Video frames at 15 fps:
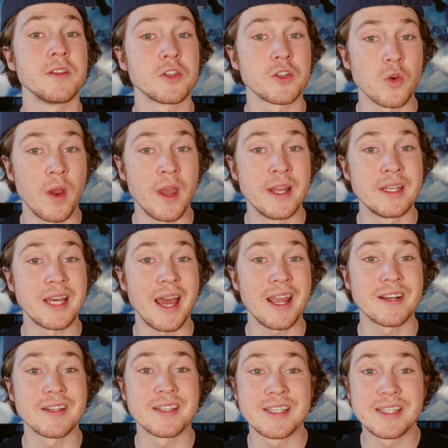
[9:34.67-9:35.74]
destroy
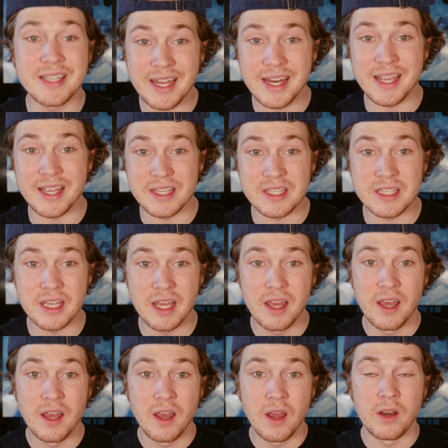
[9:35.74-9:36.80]
entire cities.
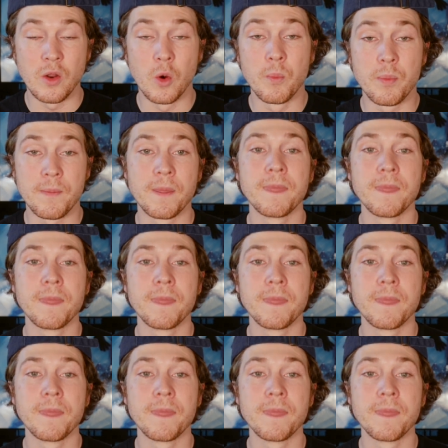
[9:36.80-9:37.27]
Nope.